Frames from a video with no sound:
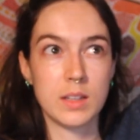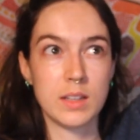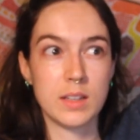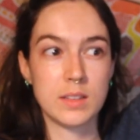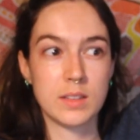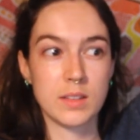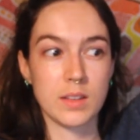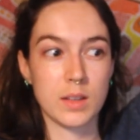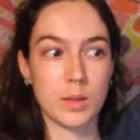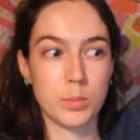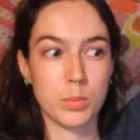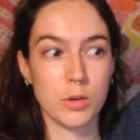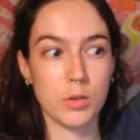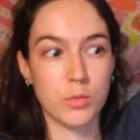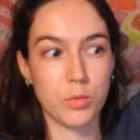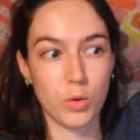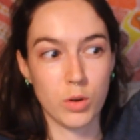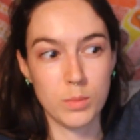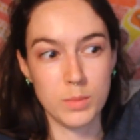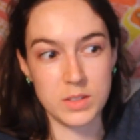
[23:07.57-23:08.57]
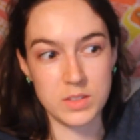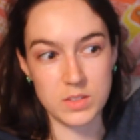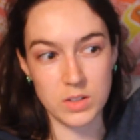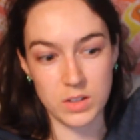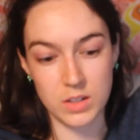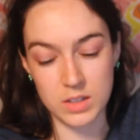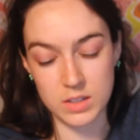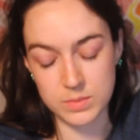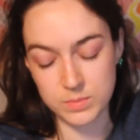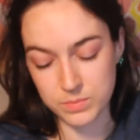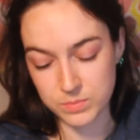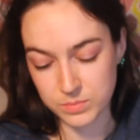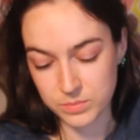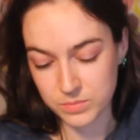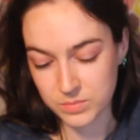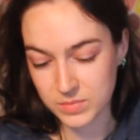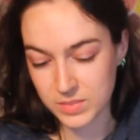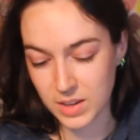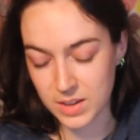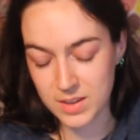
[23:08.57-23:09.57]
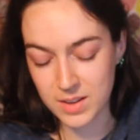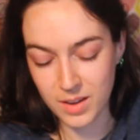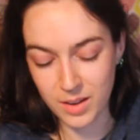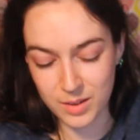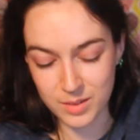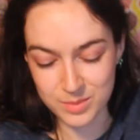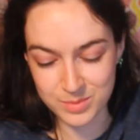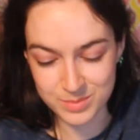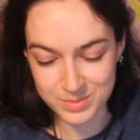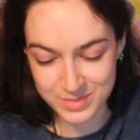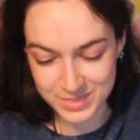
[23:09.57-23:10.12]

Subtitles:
It's like performance art. I